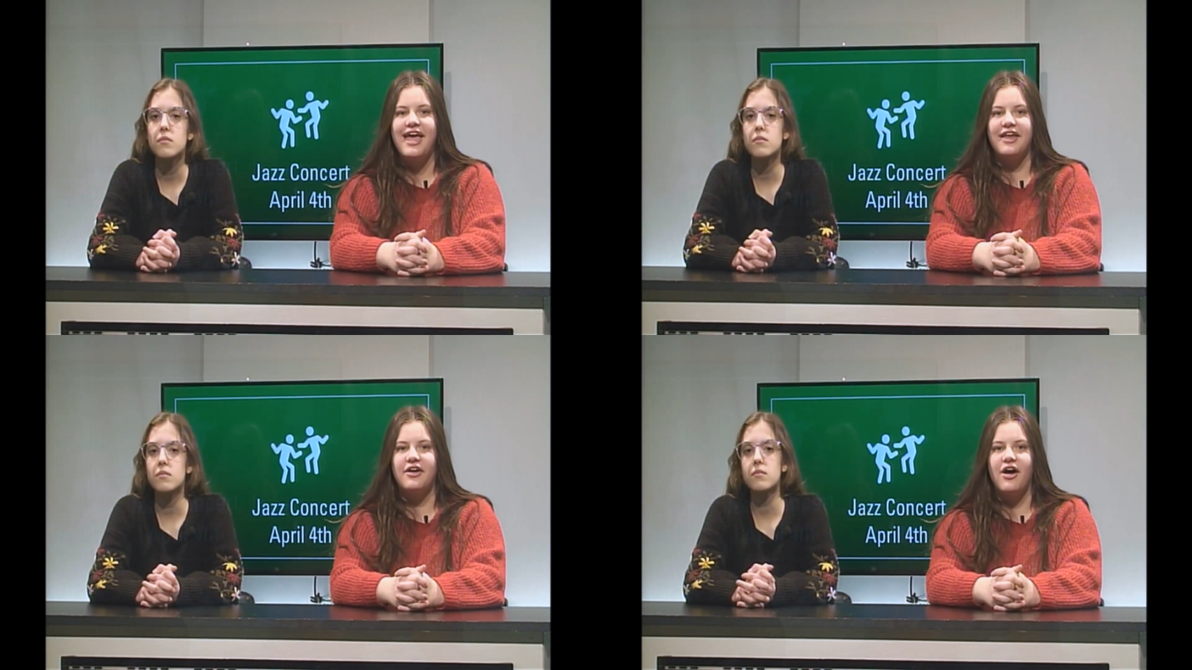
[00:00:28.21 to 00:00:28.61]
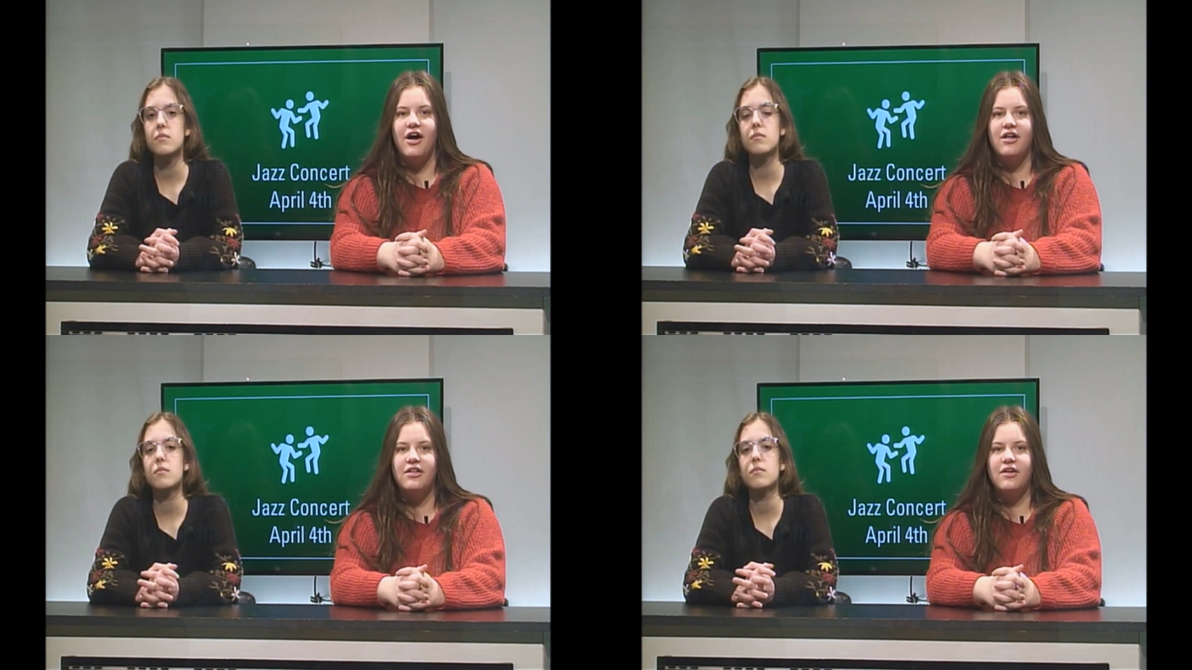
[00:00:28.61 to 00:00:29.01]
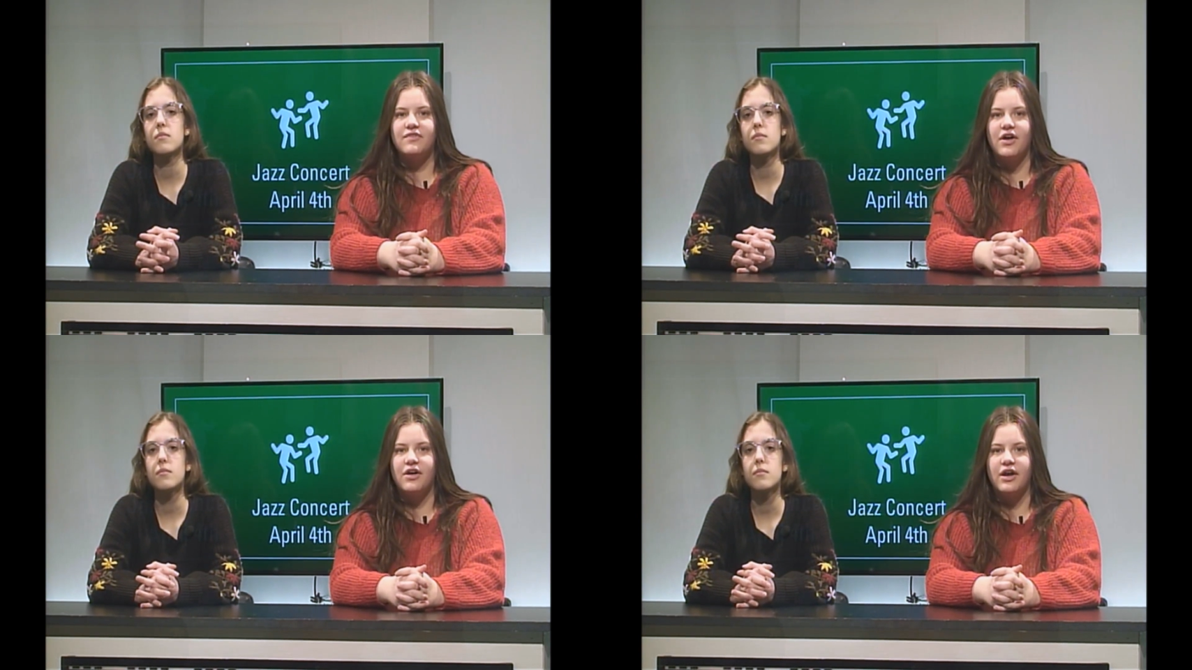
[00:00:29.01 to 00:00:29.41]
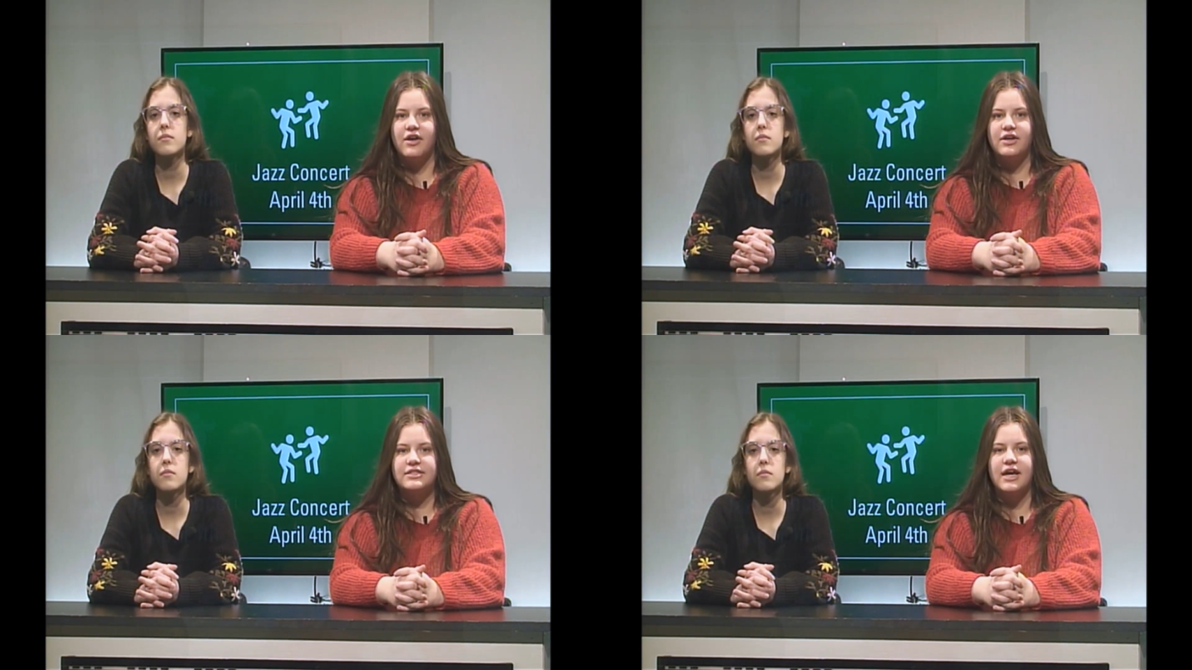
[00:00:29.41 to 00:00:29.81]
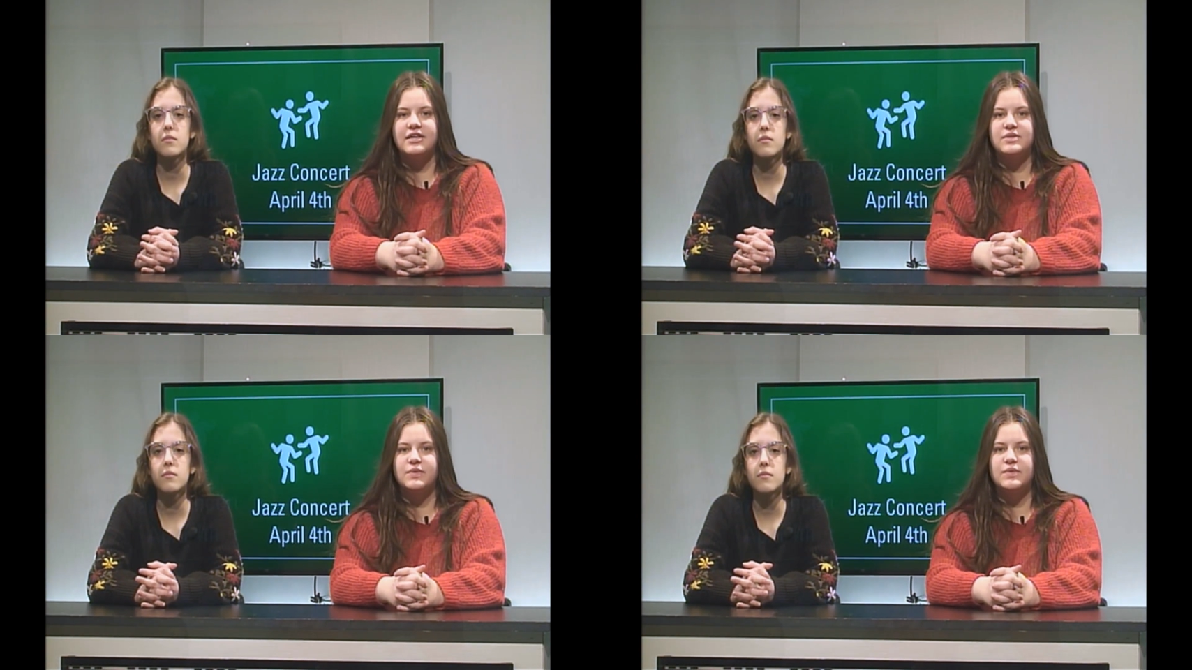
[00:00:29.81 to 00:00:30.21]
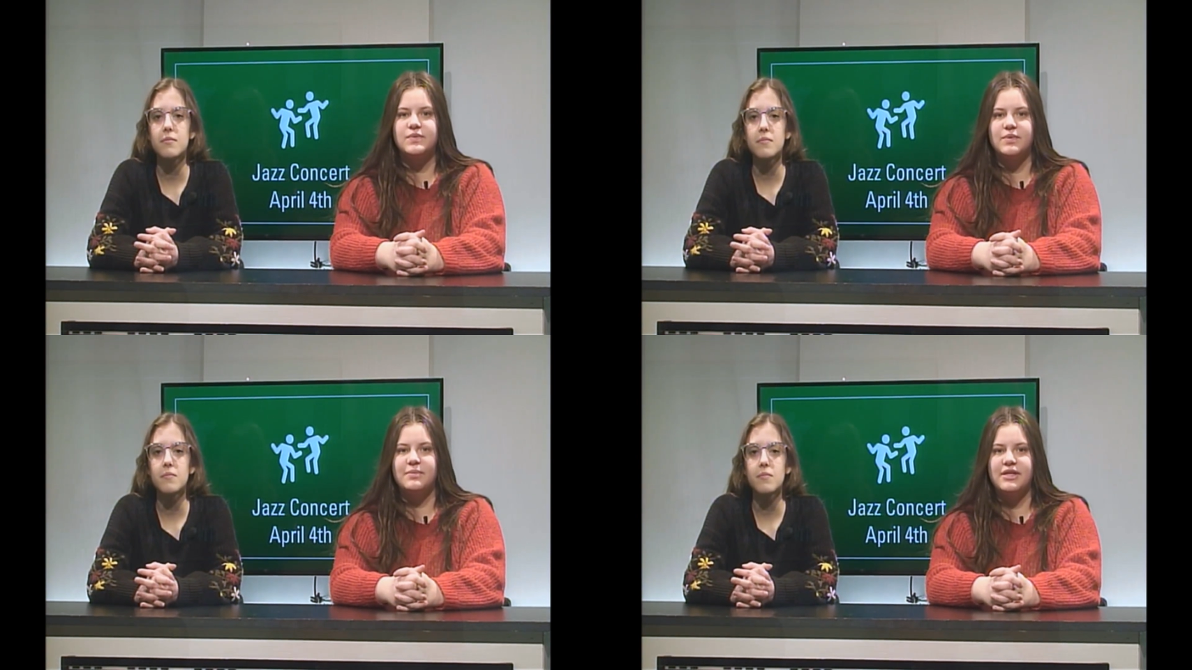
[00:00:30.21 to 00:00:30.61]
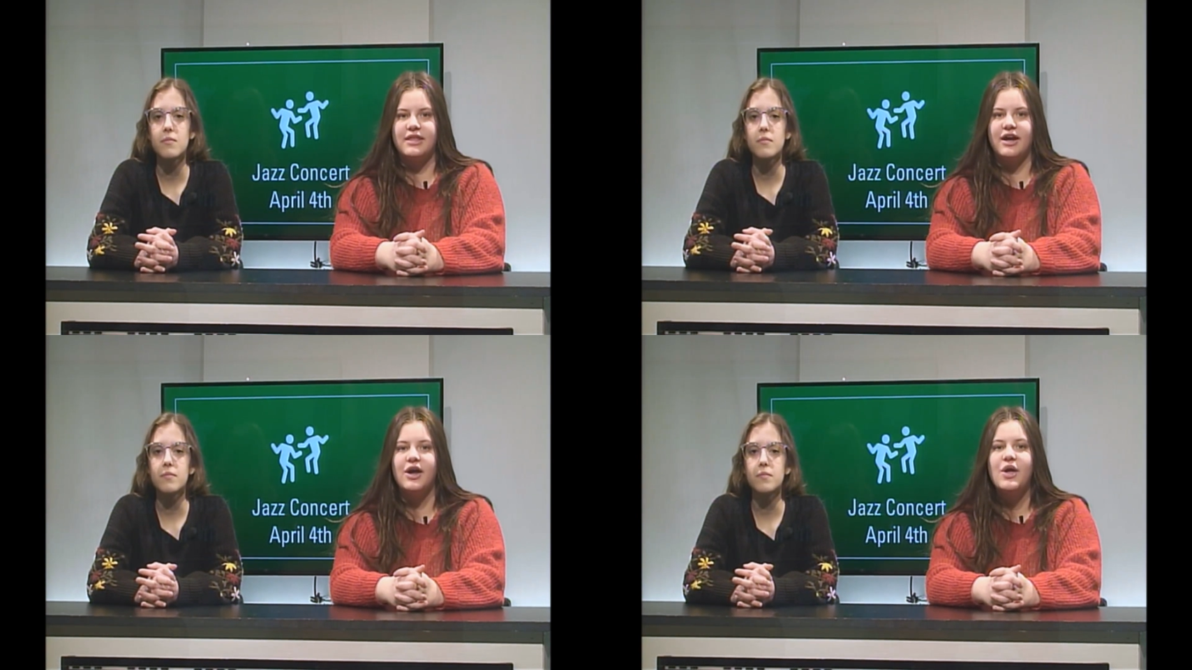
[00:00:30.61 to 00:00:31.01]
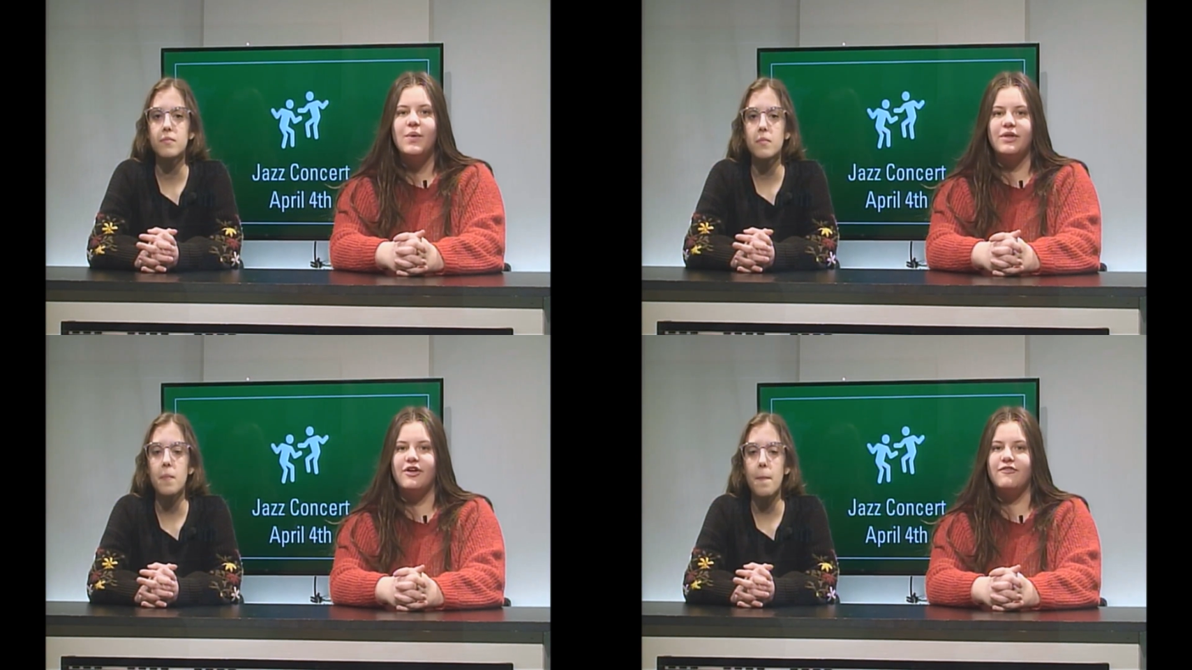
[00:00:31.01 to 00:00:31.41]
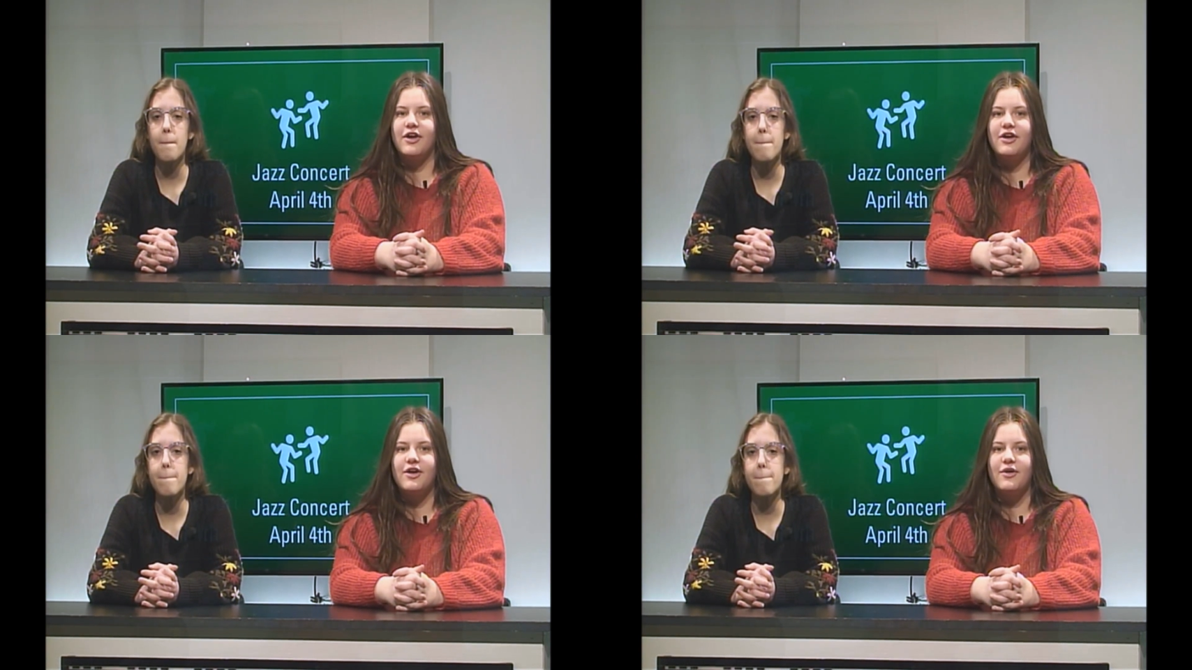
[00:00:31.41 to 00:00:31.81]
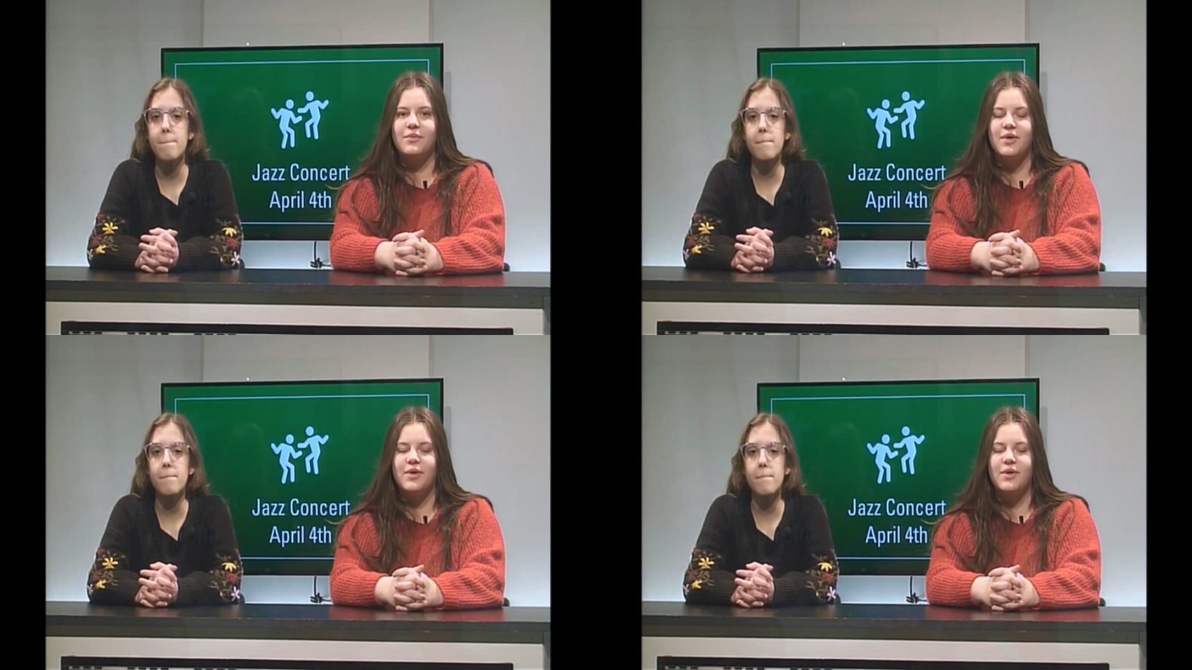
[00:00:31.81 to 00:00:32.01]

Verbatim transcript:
Speaker 1: and all of our area's high schools will be there with our very own